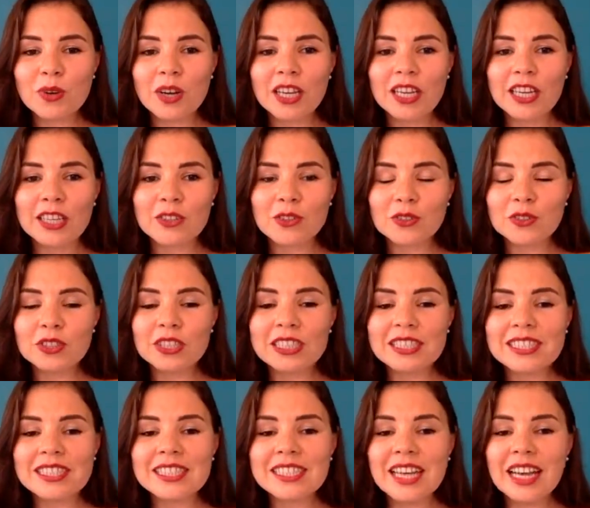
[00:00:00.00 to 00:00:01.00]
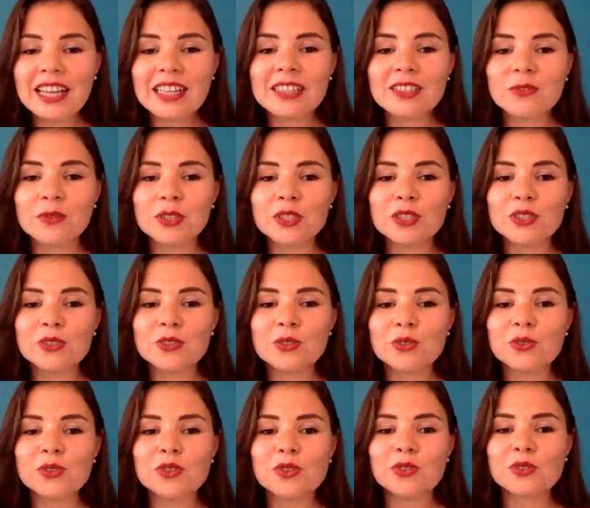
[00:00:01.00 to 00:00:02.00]
I can only tell what to
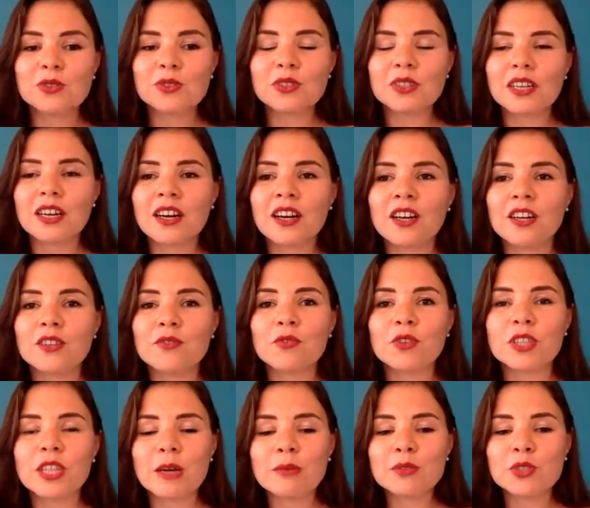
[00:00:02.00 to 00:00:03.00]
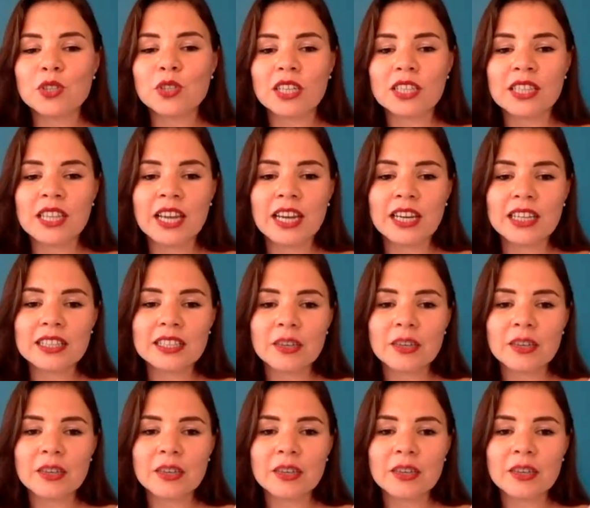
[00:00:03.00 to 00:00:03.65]
do to for them to connect.